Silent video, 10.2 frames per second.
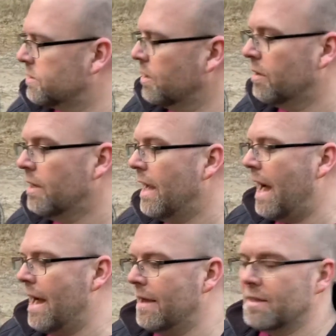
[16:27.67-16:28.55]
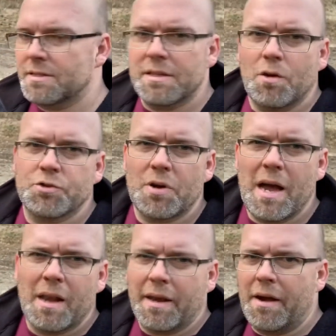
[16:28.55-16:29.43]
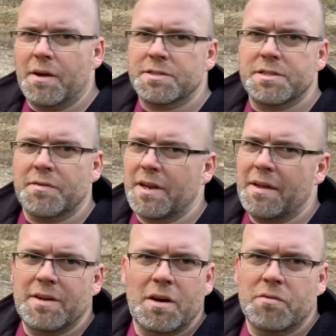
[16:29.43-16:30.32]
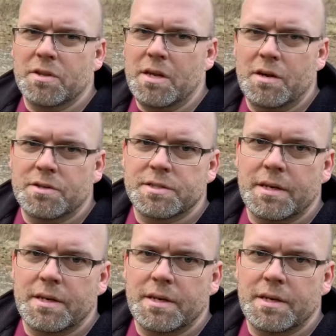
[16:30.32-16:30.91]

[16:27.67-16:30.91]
So this is all trial and error stuff that I did over the years.